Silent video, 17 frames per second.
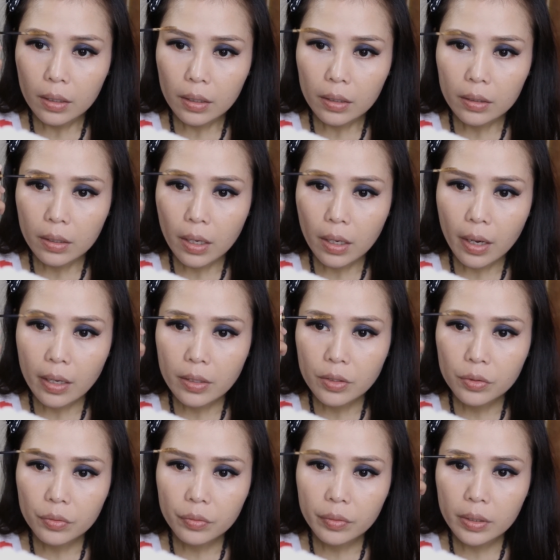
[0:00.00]
it
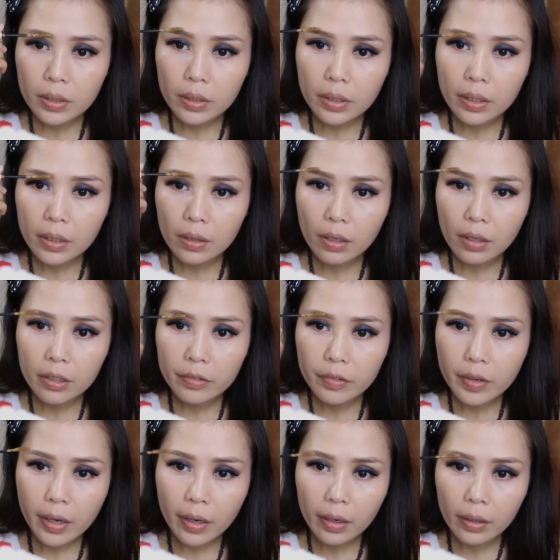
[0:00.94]
has really a lot
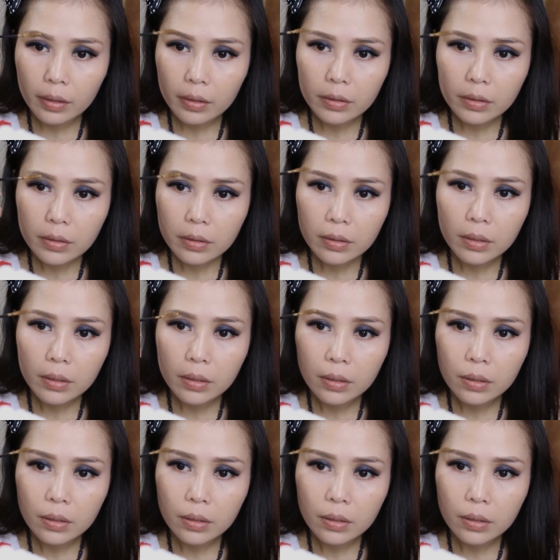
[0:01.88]
of hairs,